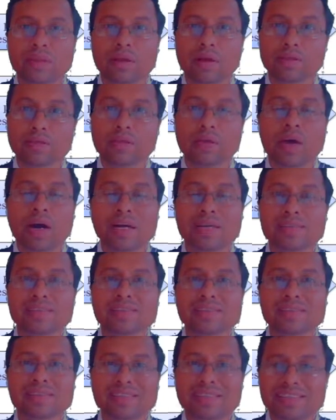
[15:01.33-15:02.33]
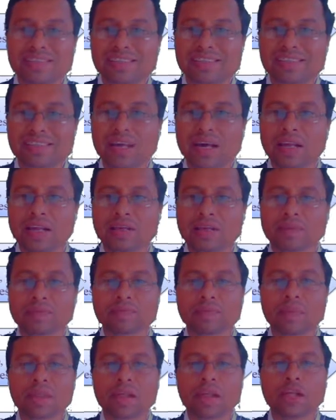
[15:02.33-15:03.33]
of your answers in detail,
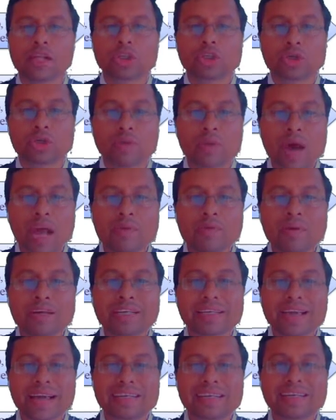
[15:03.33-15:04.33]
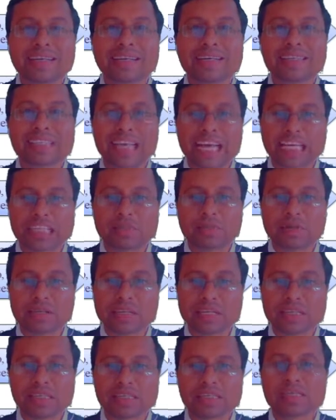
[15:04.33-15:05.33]
to evaluate candidates'
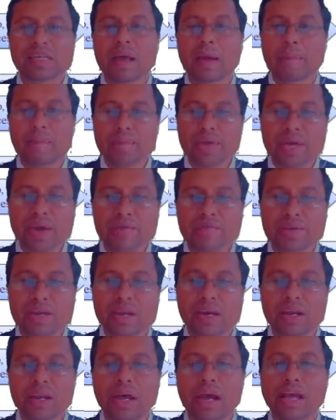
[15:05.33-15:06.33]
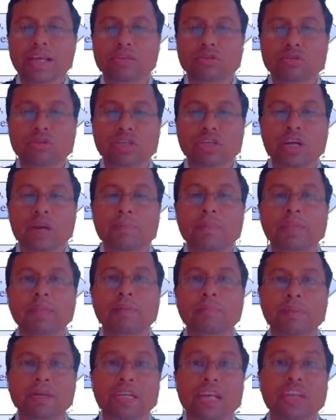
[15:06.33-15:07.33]
experience, behavior, and to determine the
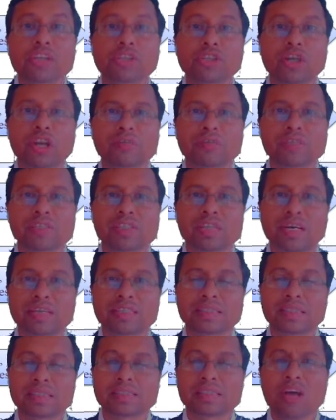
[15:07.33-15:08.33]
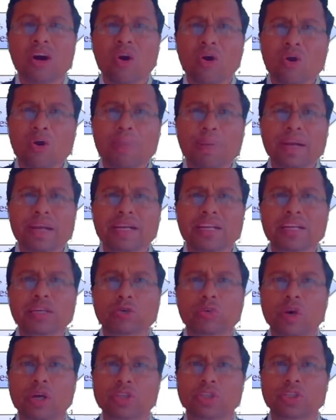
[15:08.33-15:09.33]
potential of the success. Open-ended
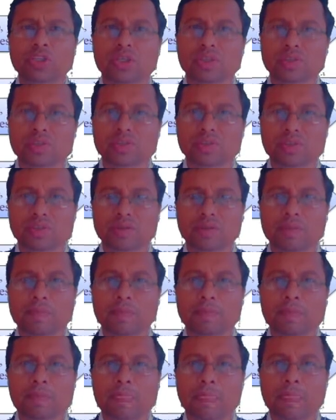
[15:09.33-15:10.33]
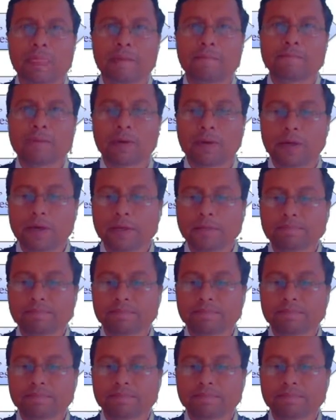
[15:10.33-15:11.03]
questions. Okay?